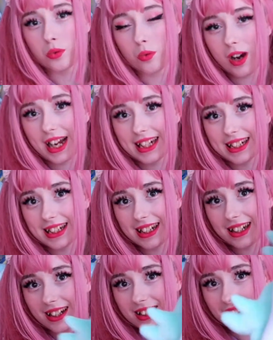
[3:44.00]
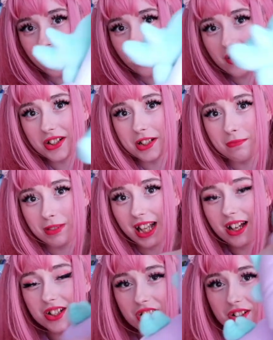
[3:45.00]
quite a large
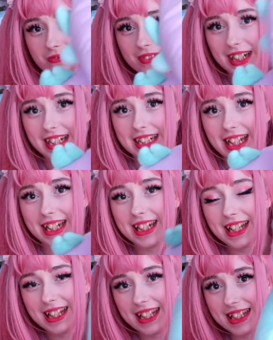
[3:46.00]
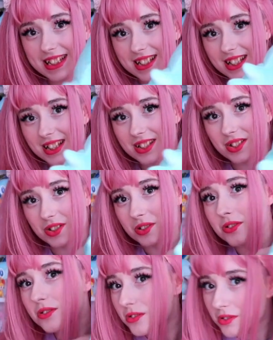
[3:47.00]
plush, really. It's
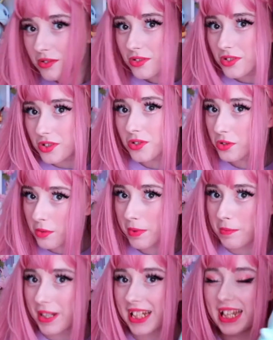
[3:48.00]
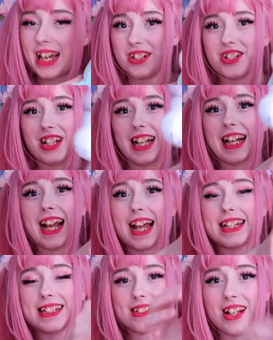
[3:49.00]
super big actually,
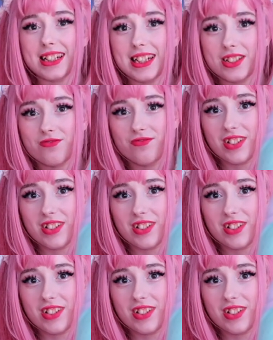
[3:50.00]
and it's like this